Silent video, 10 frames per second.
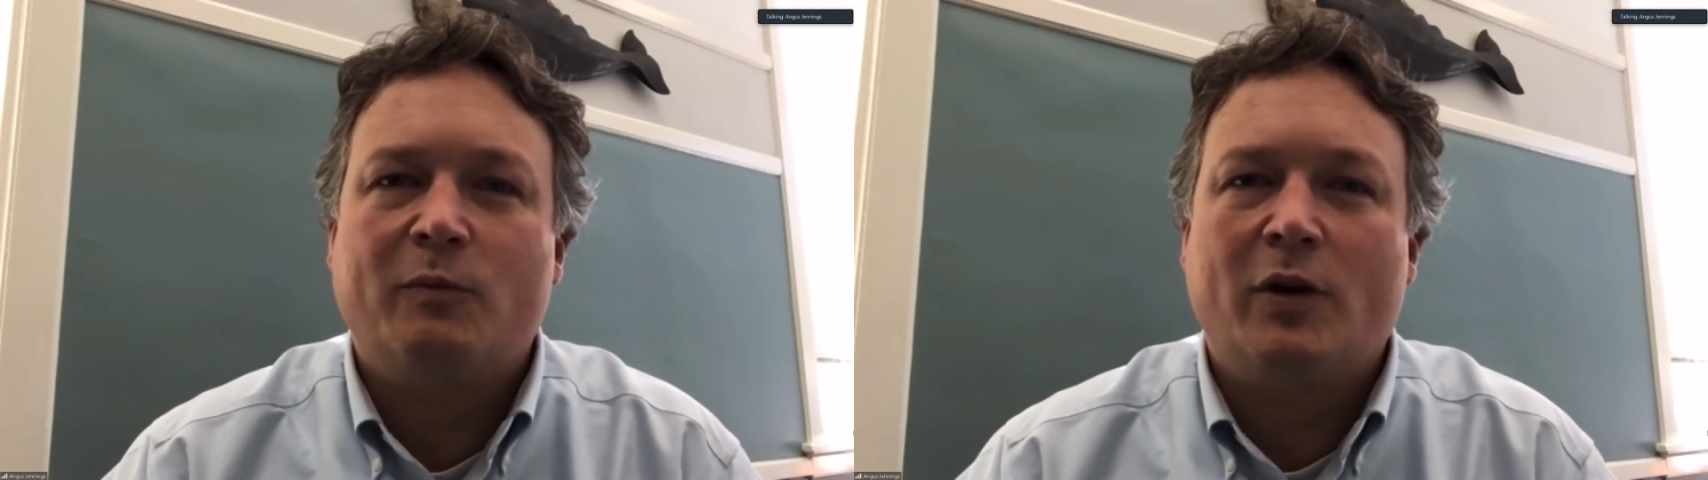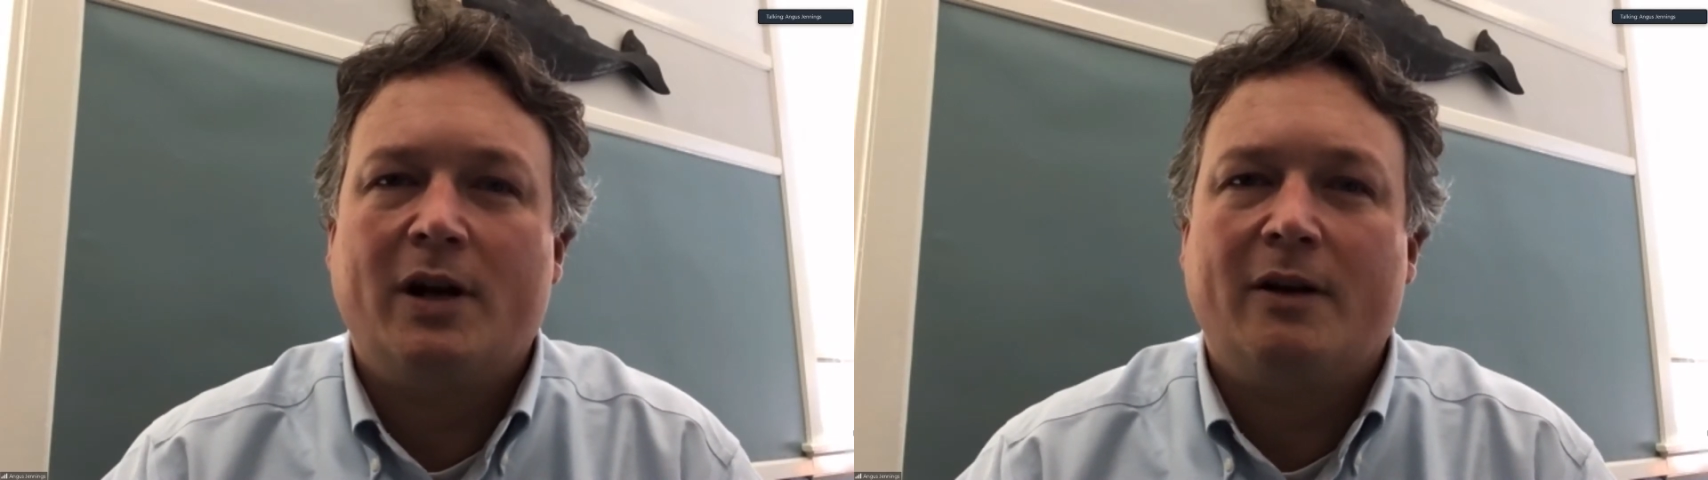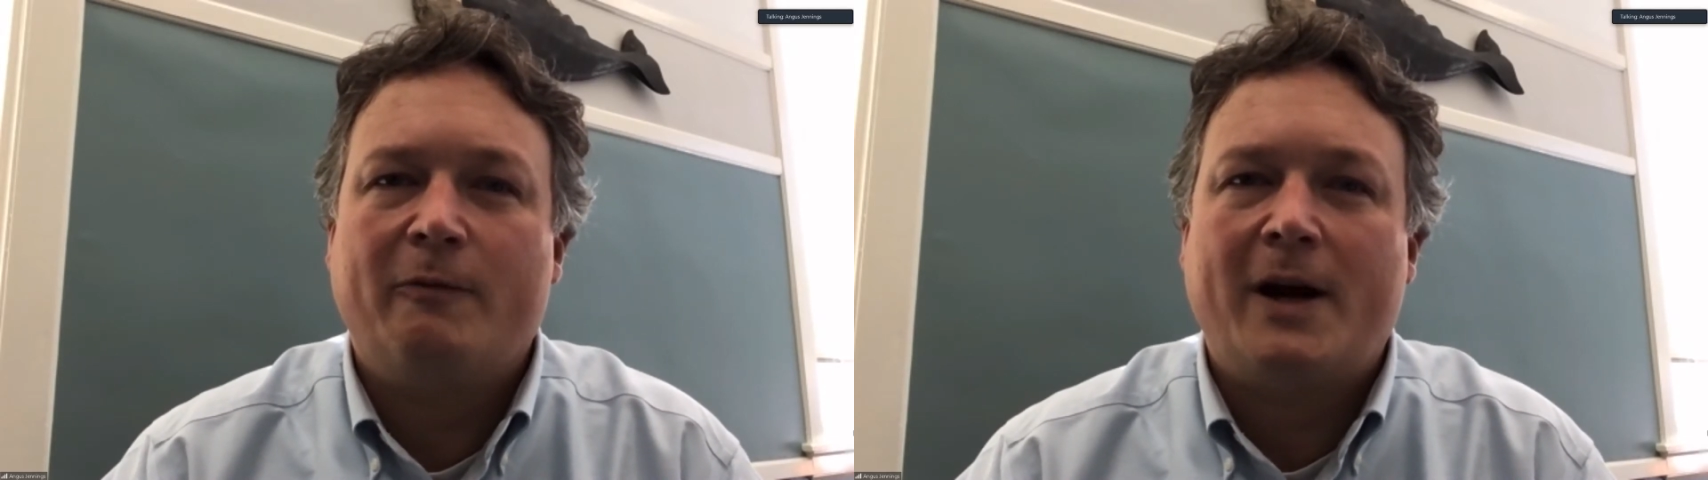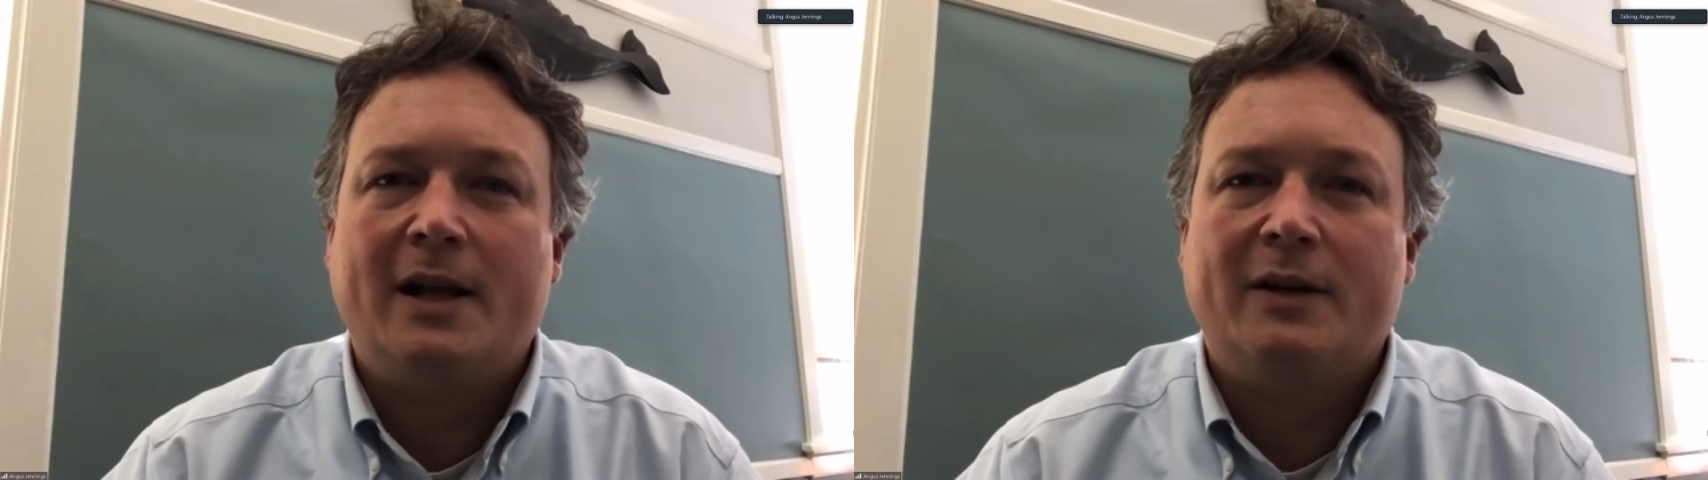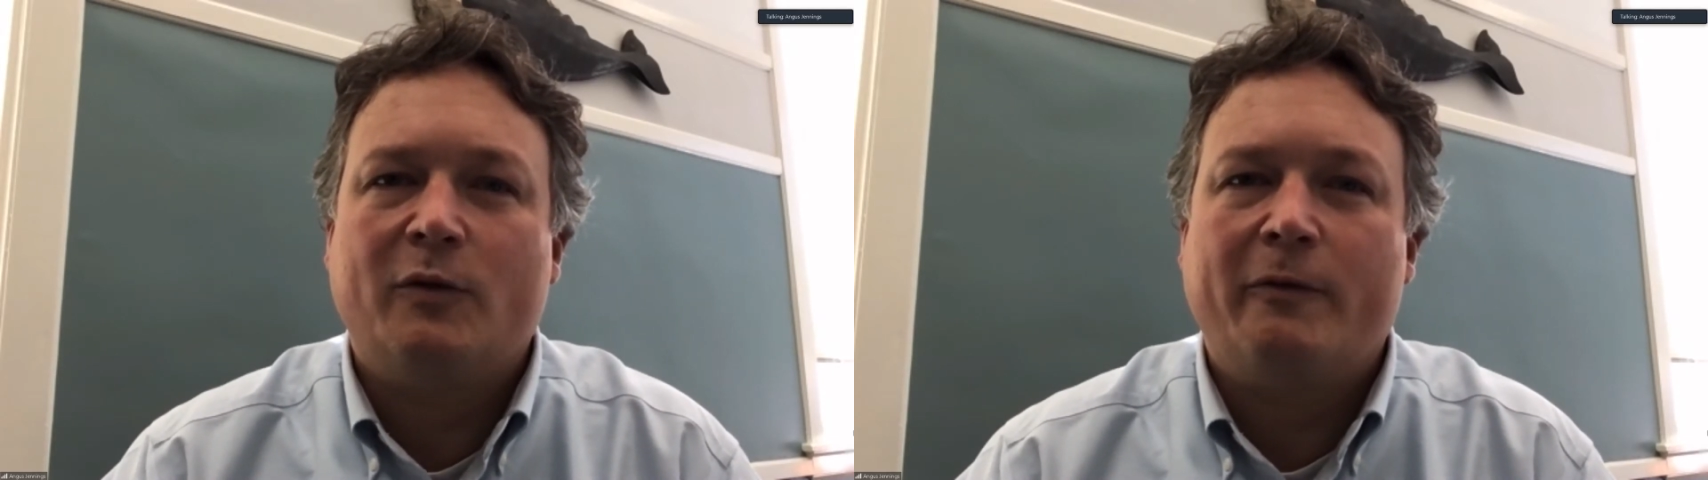put in a
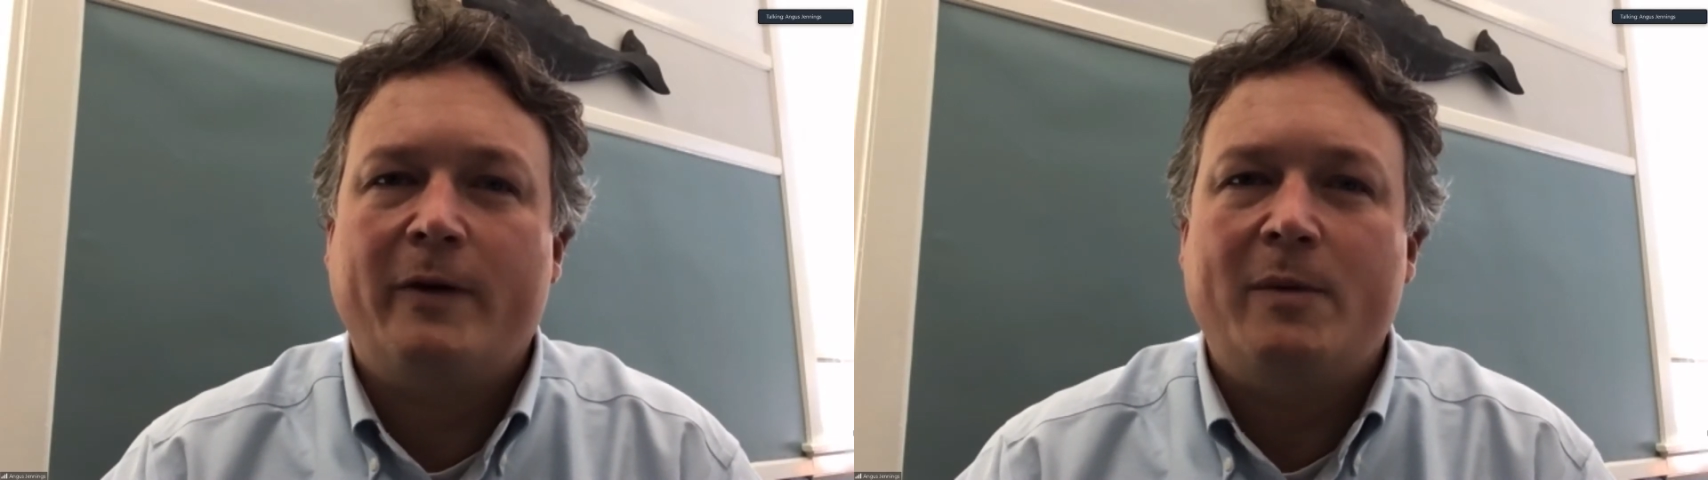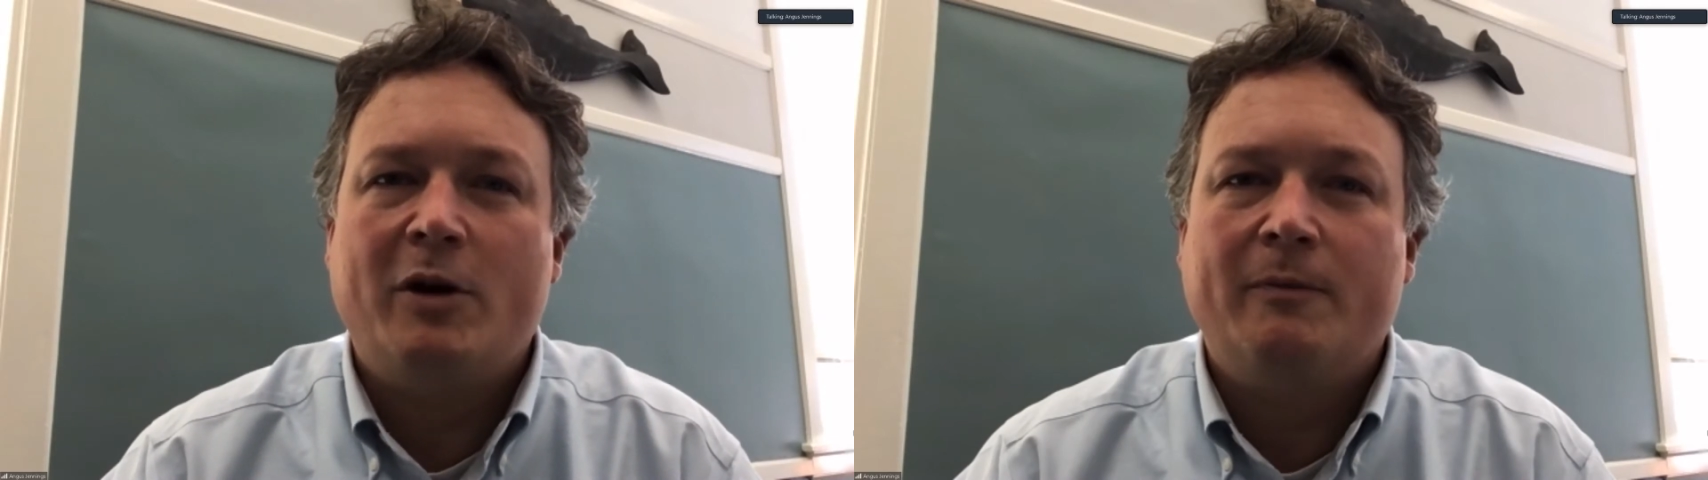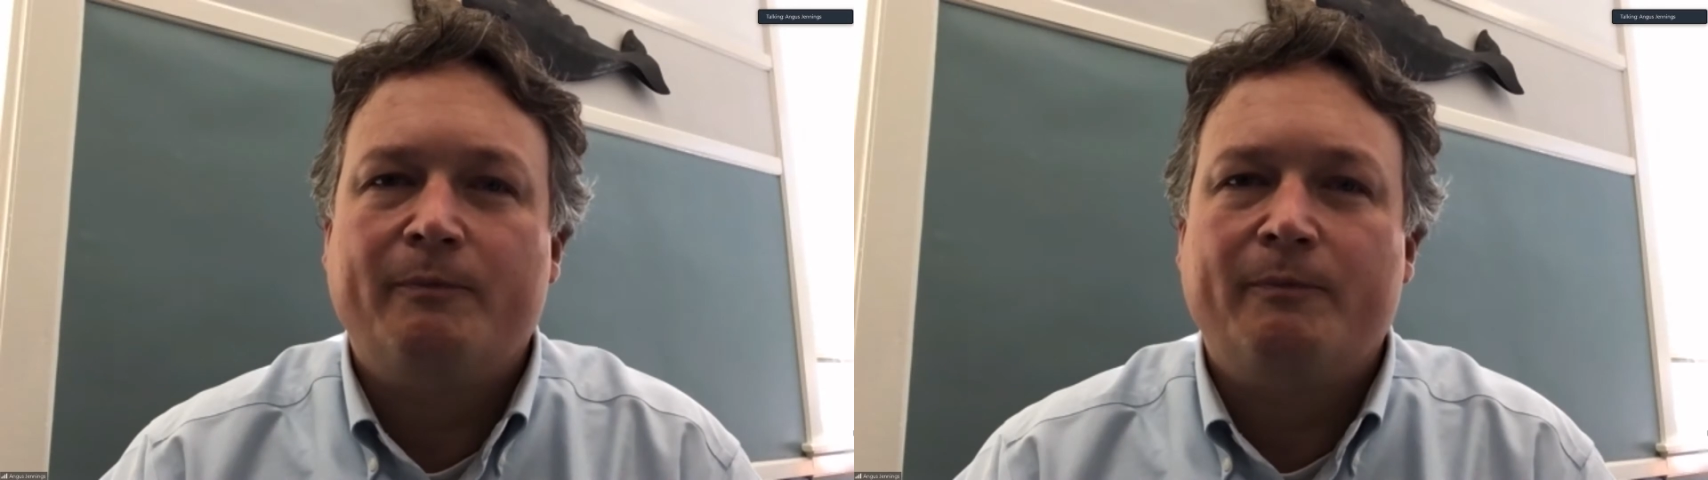filing with FEMA